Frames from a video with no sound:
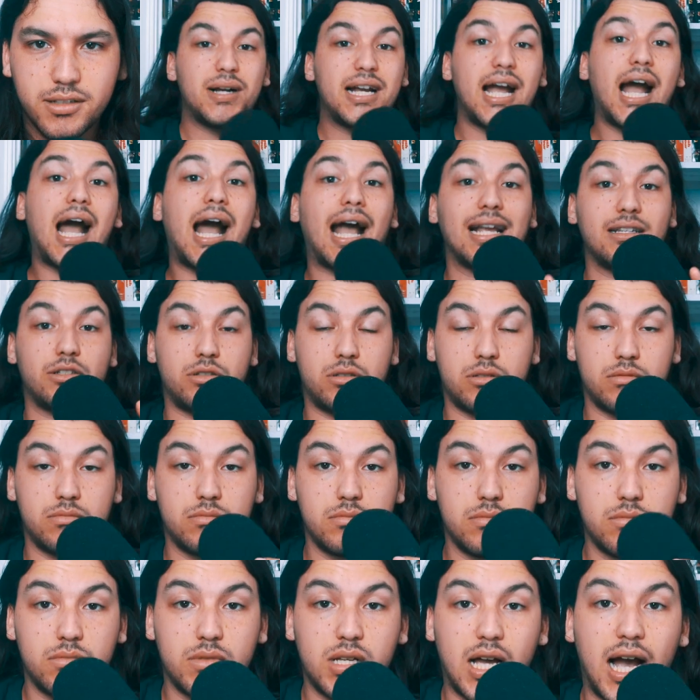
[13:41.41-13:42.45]
But guys,
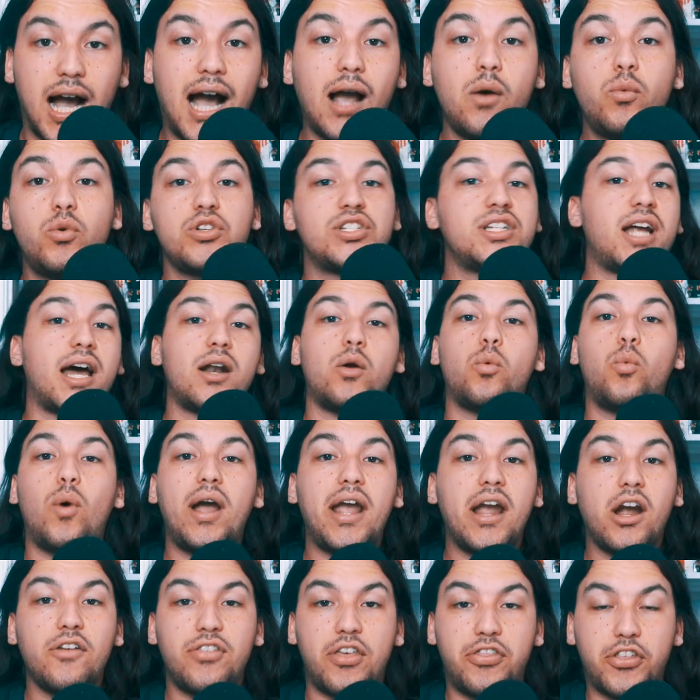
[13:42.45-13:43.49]
I was not
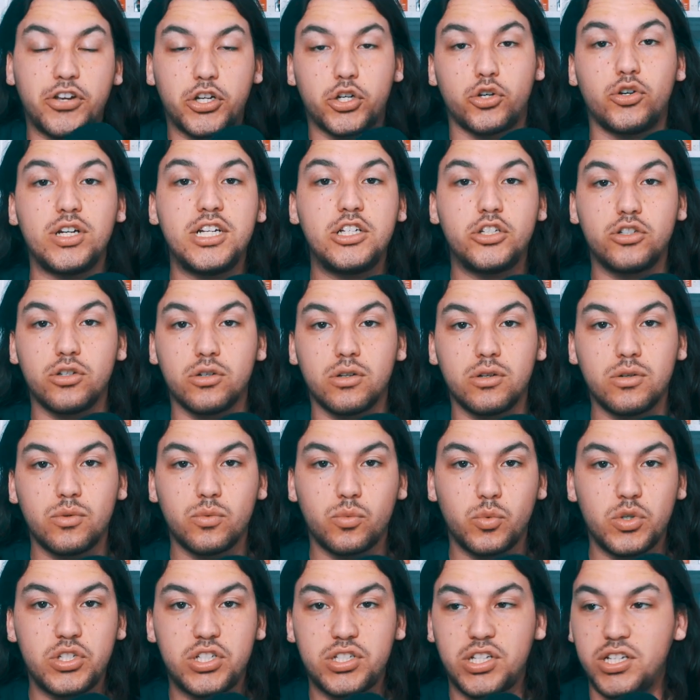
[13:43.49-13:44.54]
aware that The Creature
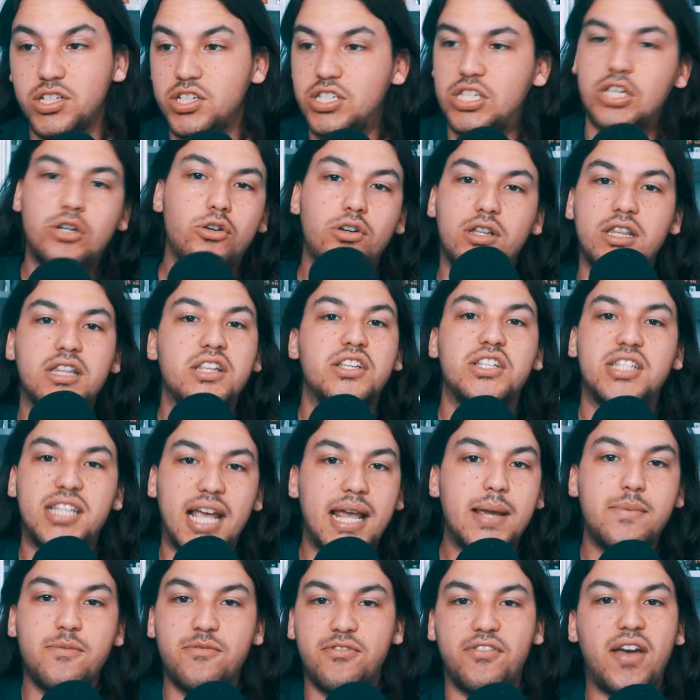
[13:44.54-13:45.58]
was considered in the
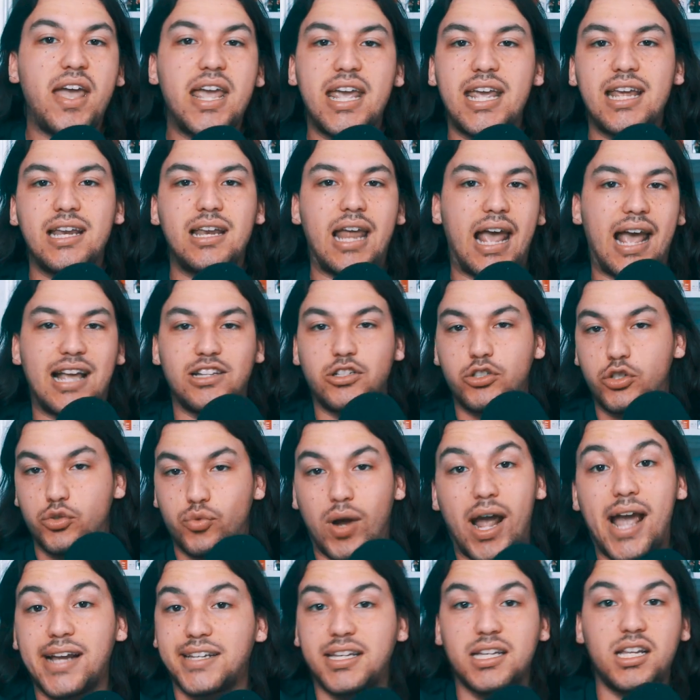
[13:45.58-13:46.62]
same vein as
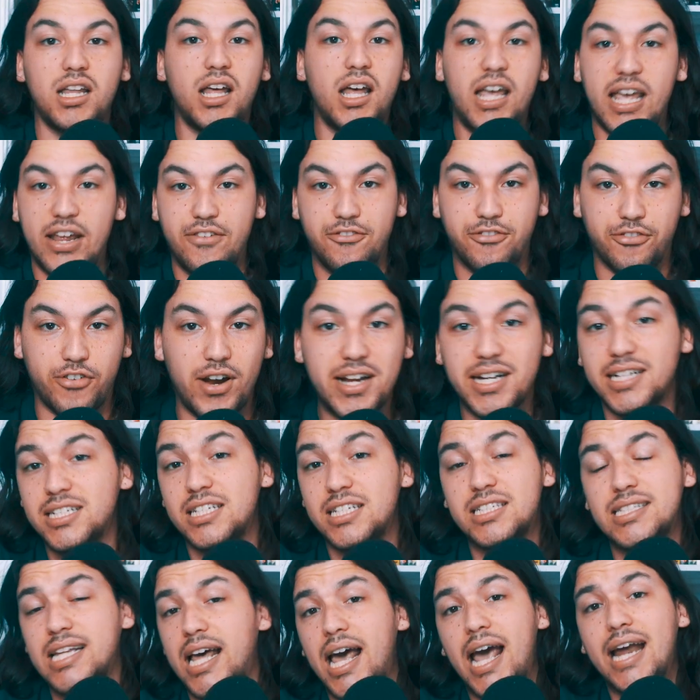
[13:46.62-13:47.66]
Dracula and
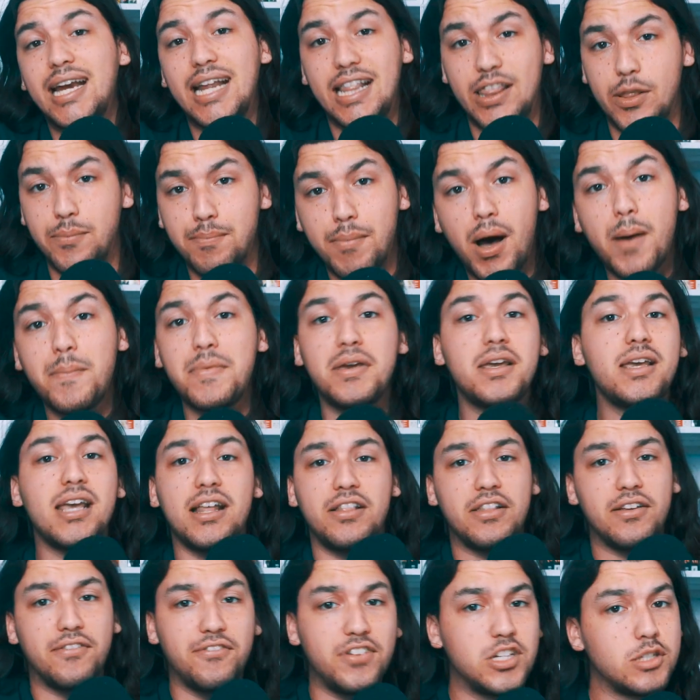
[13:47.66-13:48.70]
Frankenstein and The Mummy
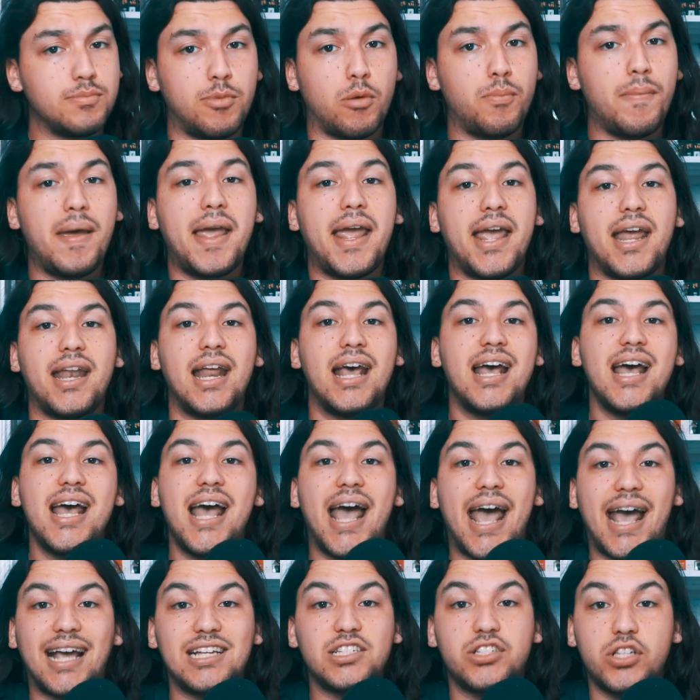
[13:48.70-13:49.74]
and The Invisible Man
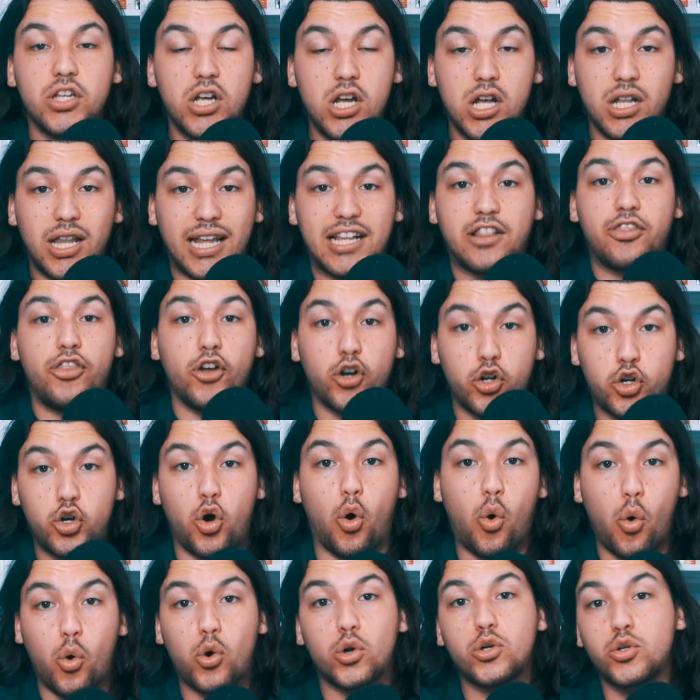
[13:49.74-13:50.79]
as like the
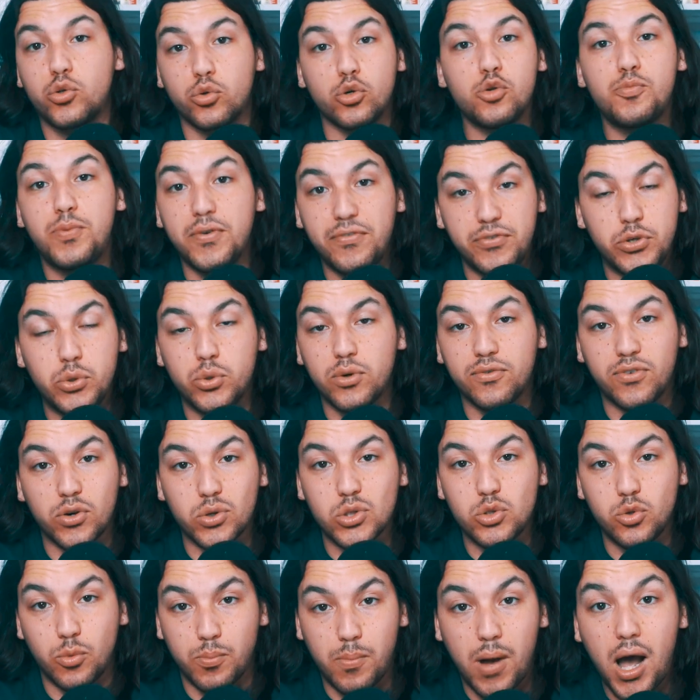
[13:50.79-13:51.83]
core group of
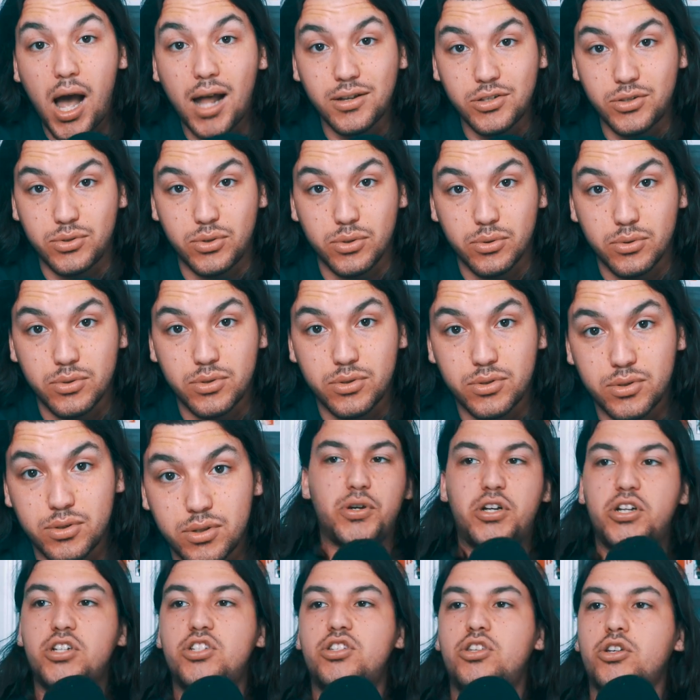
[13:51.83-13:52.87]
Universal monsters.
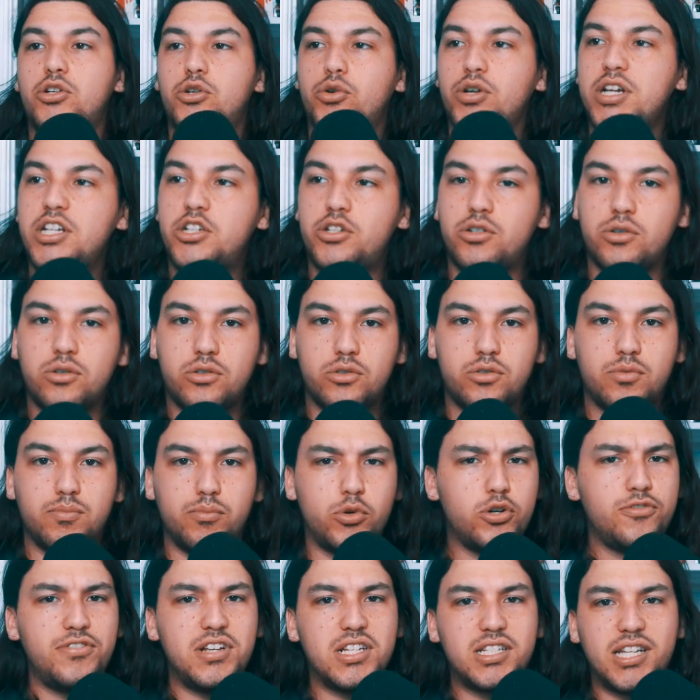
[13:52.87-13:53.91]
Because The Creature
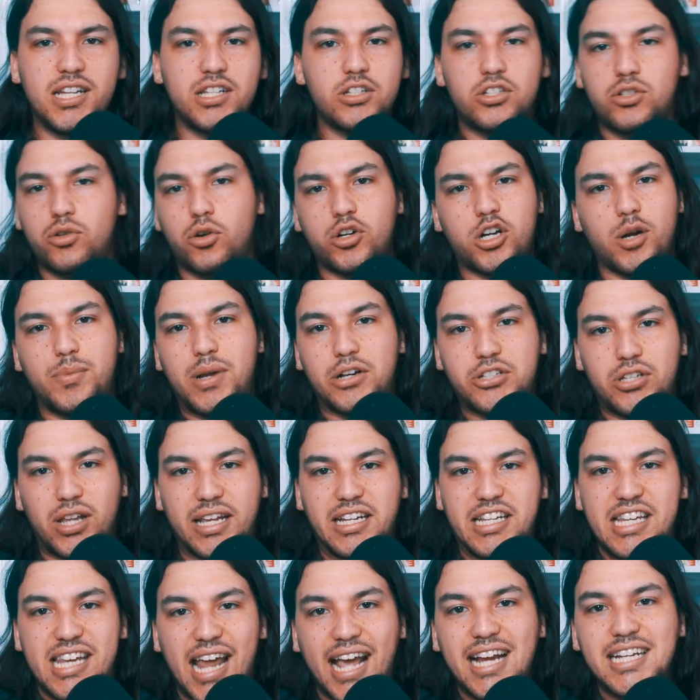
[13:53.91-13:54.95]
movies didn't start coming out until like
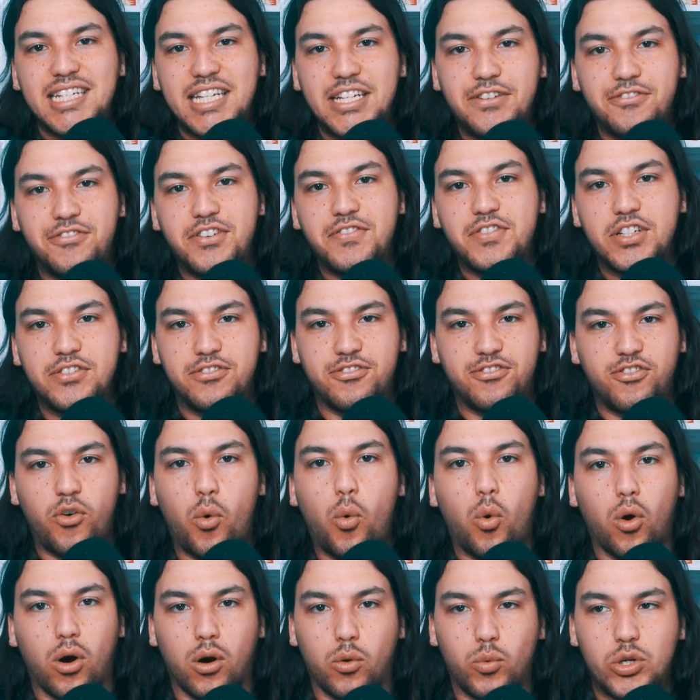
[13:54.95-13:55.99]

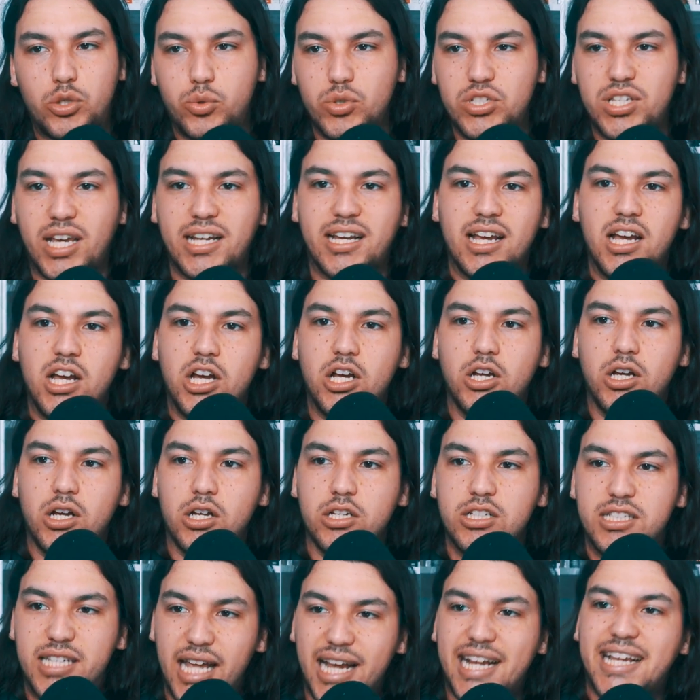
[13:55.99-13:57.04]
1954, which was like
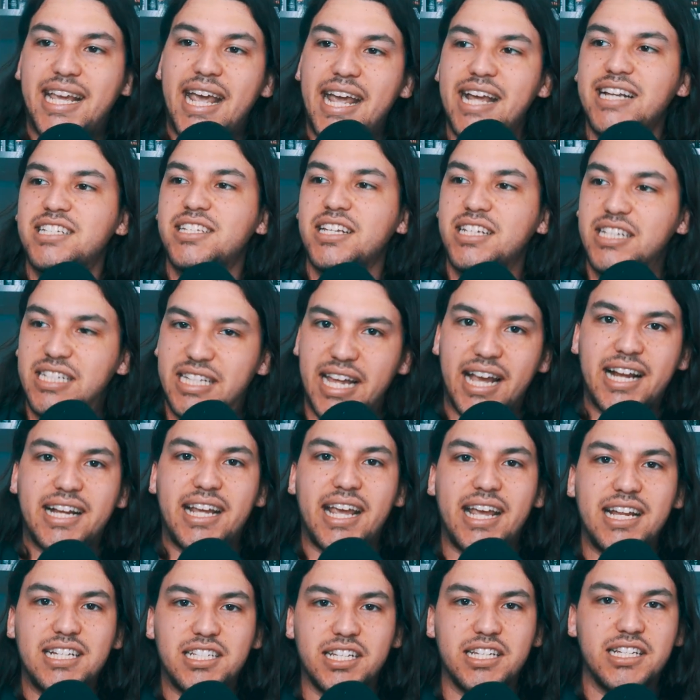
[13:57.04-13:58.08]
decades and
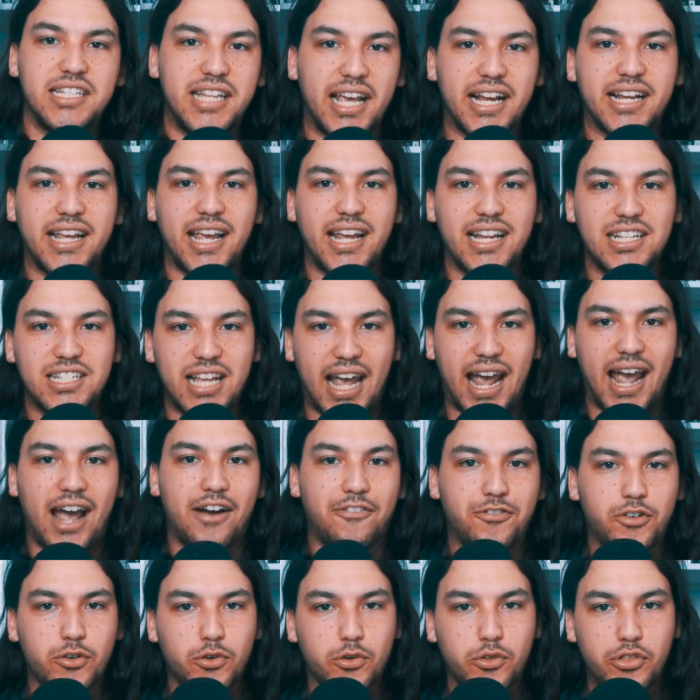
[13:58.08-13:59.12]
decades and decades
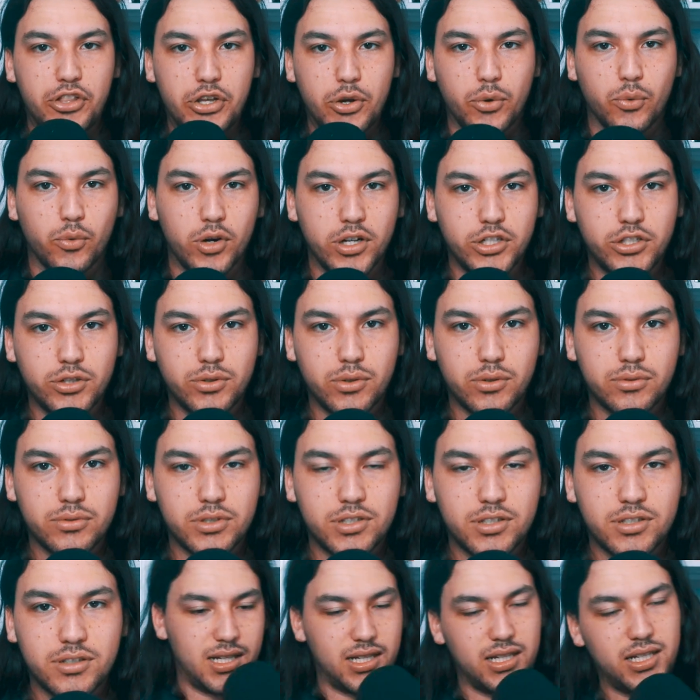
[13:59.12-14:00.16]
after the
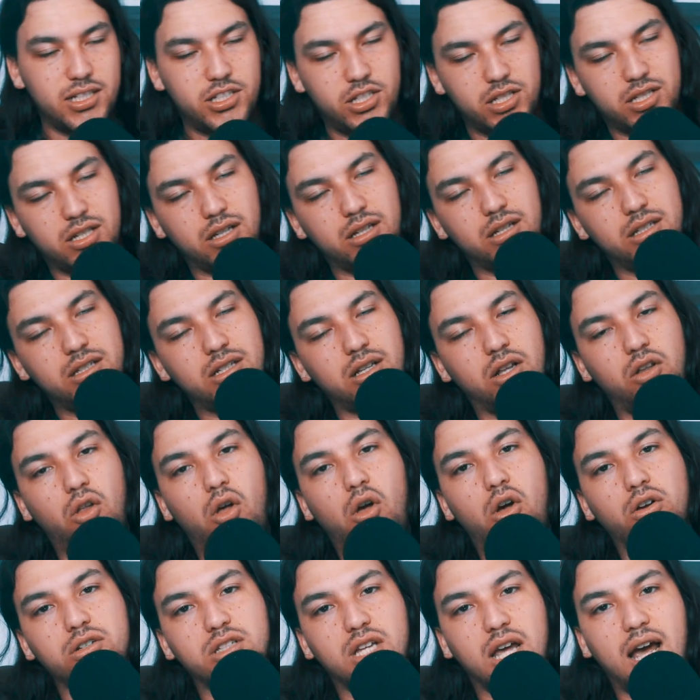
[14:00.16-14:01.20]
originals. That's a
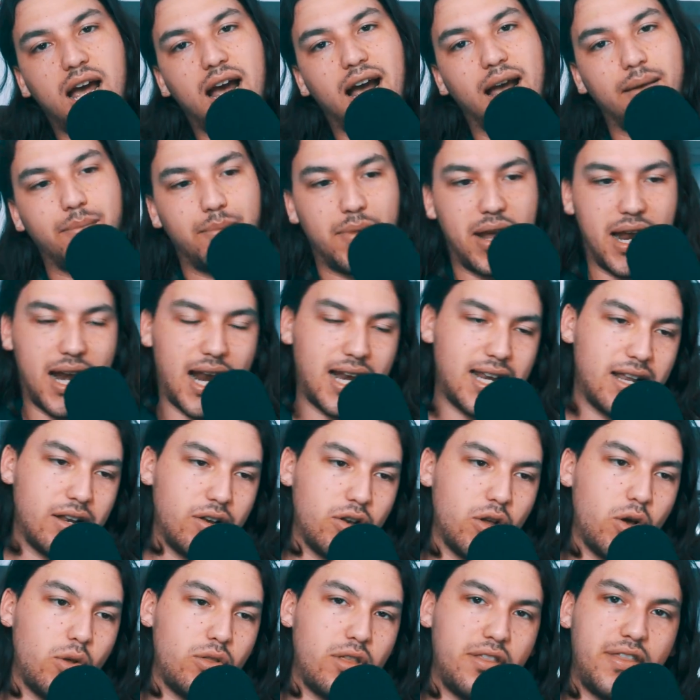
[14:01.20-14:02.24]
long time, man. I didn't
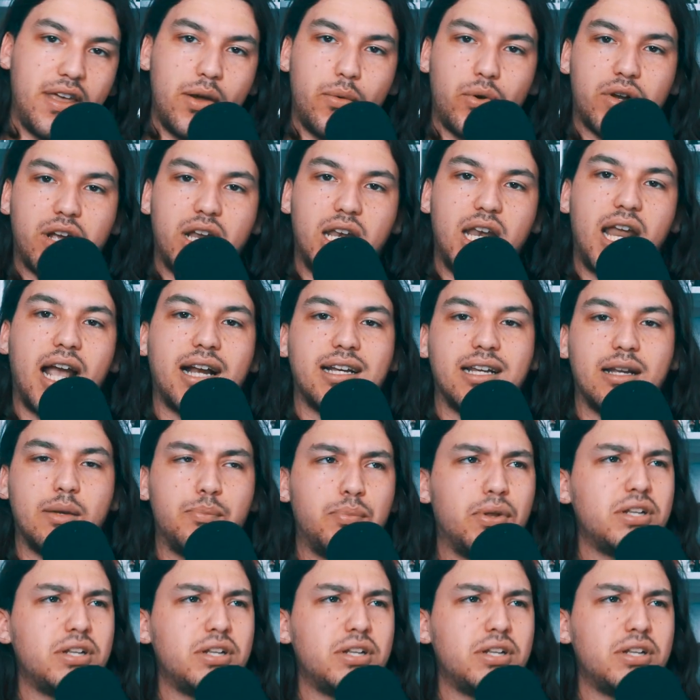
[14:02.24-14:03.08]
know that they were connected.